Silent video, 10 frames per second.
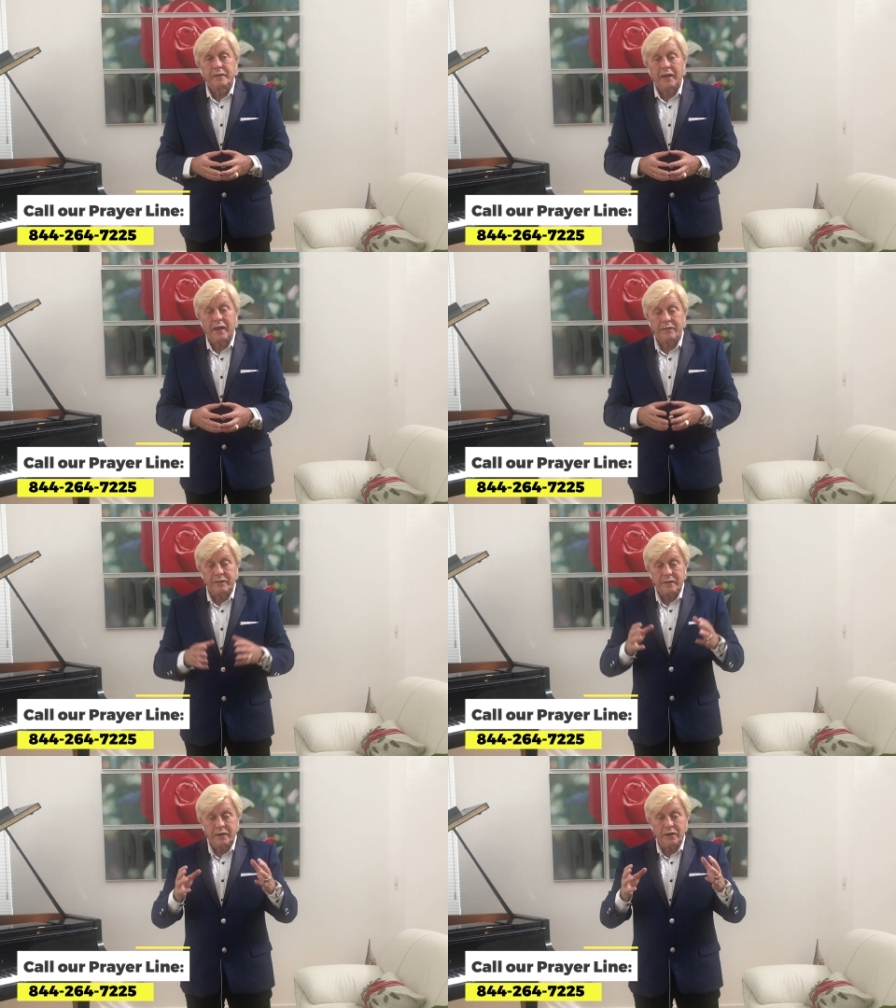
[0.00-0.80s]

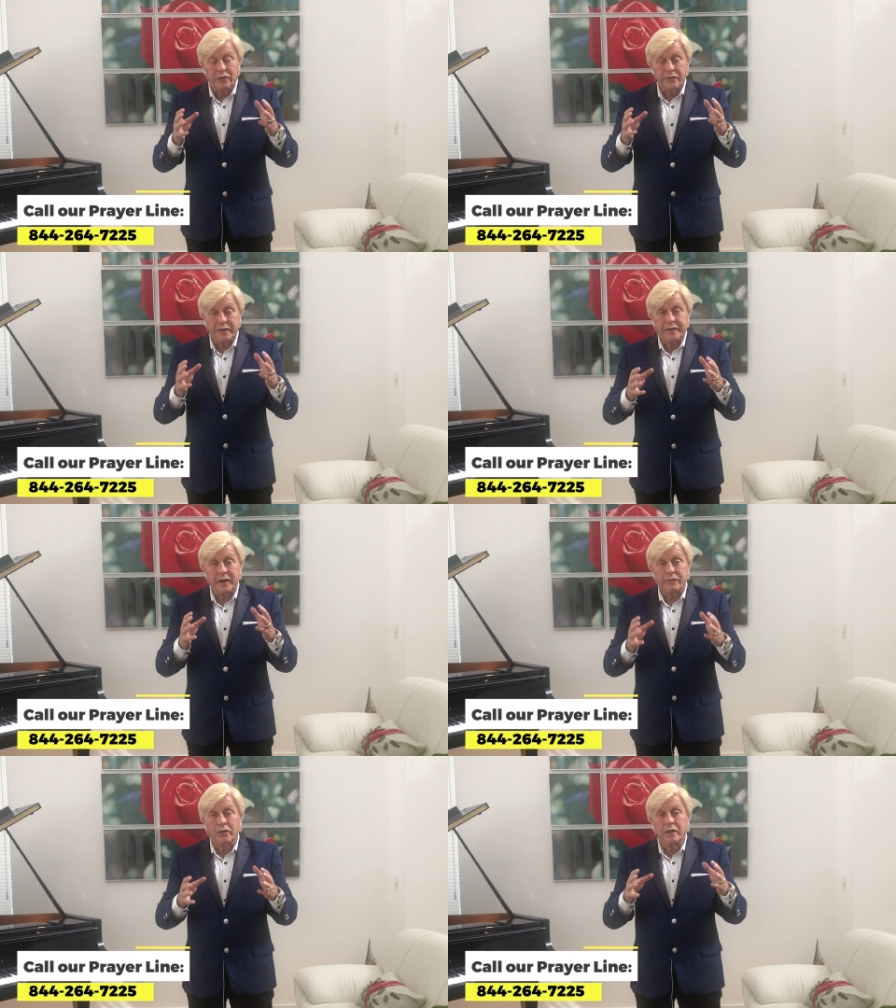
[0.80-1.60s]
and the
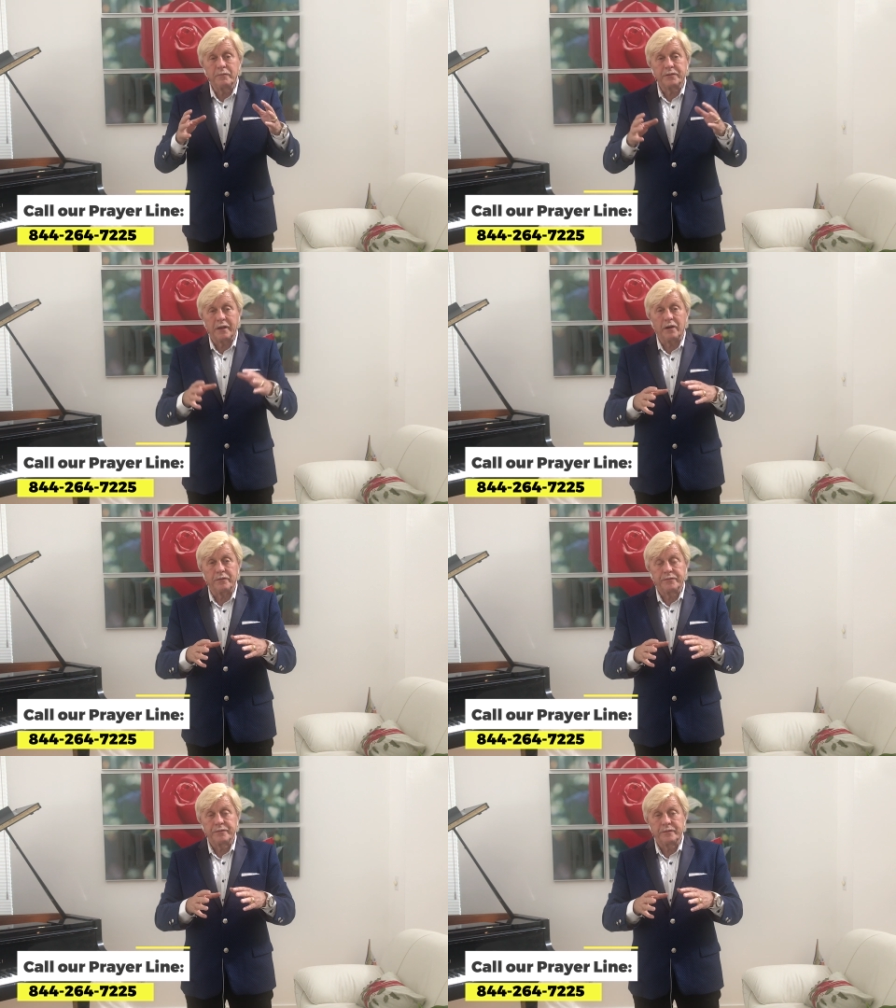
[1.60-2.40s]
devil himself.